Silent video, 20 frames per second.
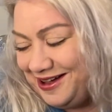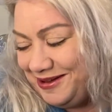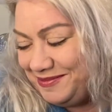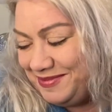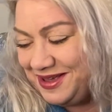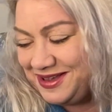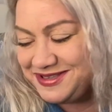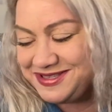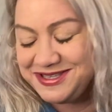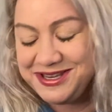
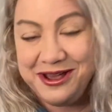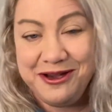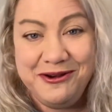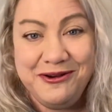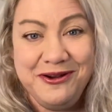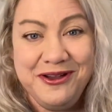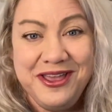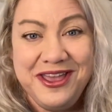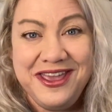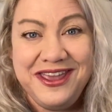
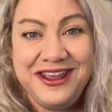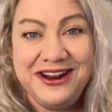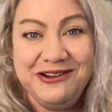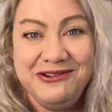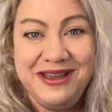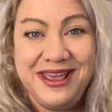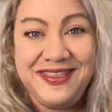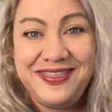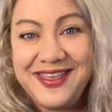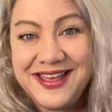So, you know,
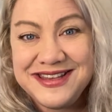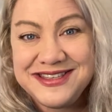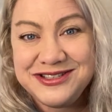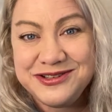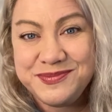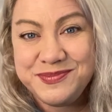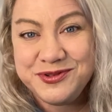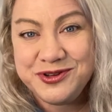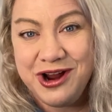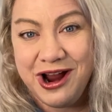hit that
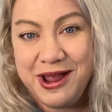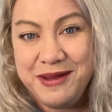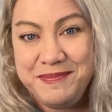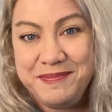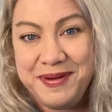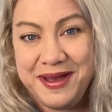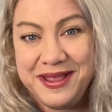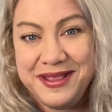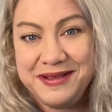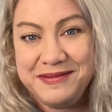subscribe
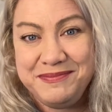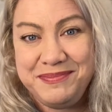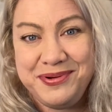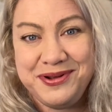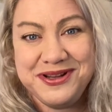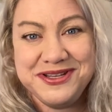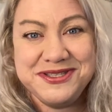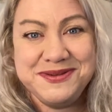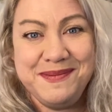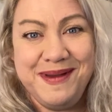button,
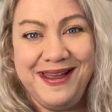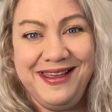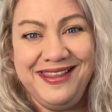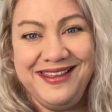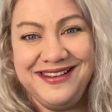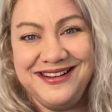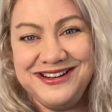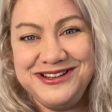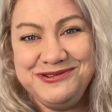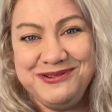put a smile
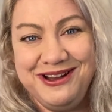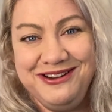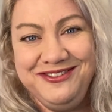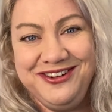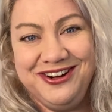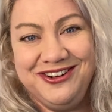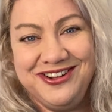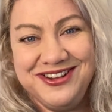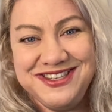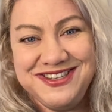on a
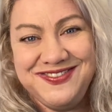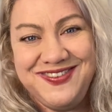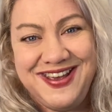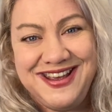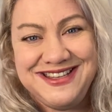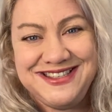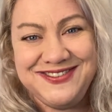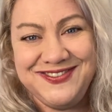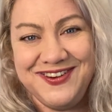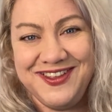12-year-old's
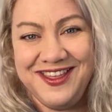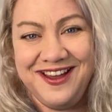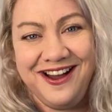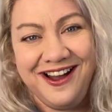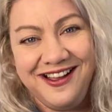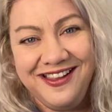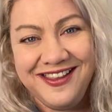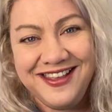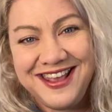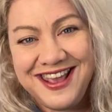face for the
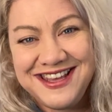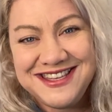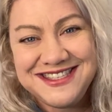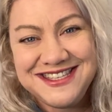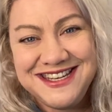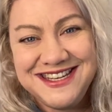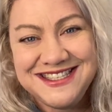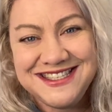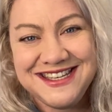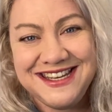holiday
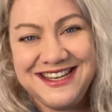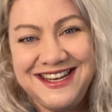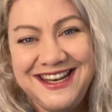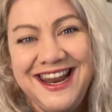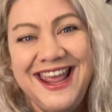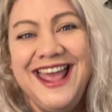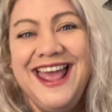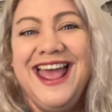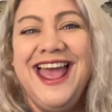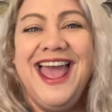season.
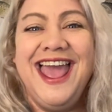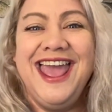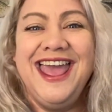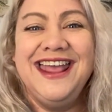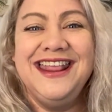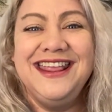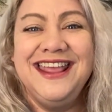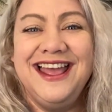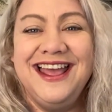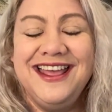
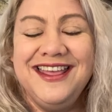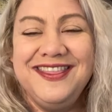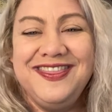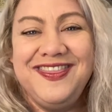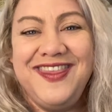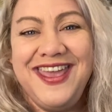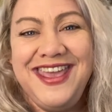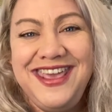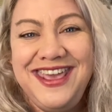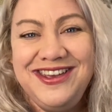And
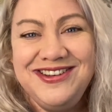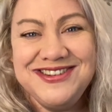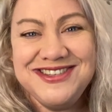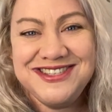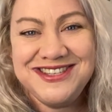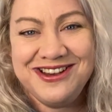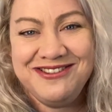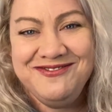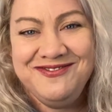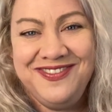thank you
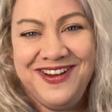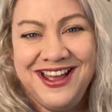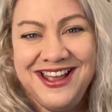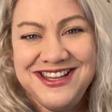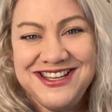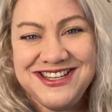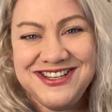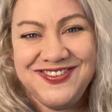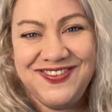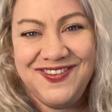so
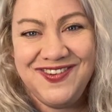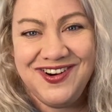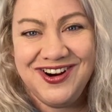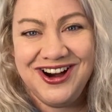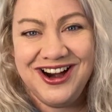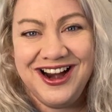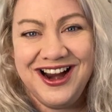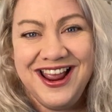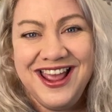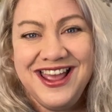much
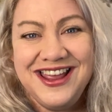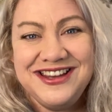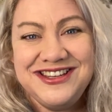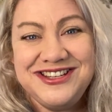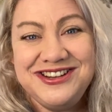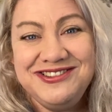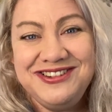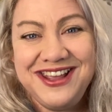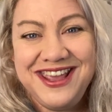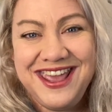for
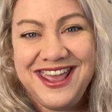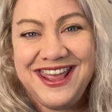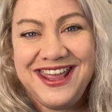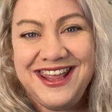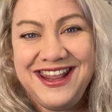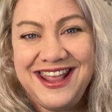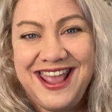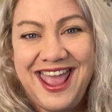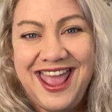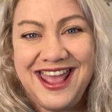tuning
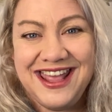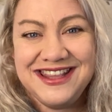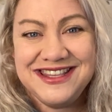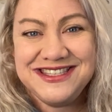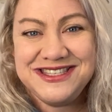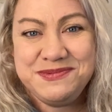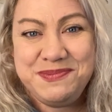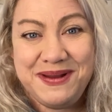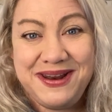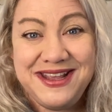in and
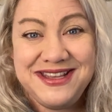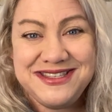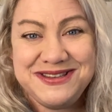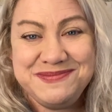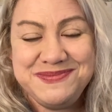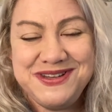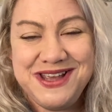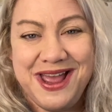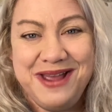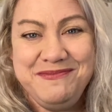spending some
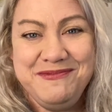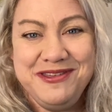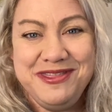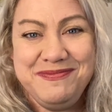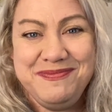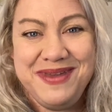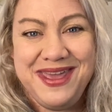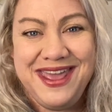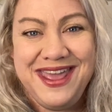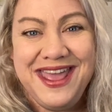time with
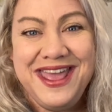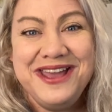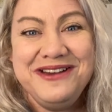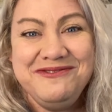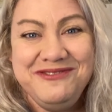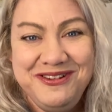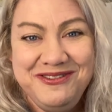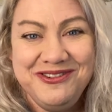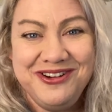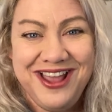me.
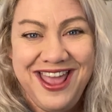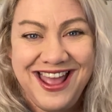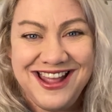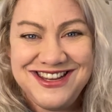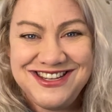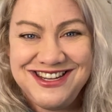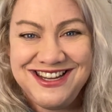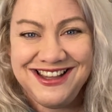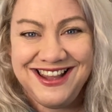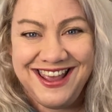We will
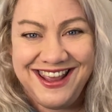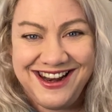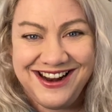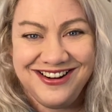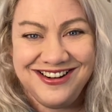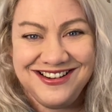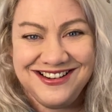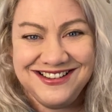catch you later.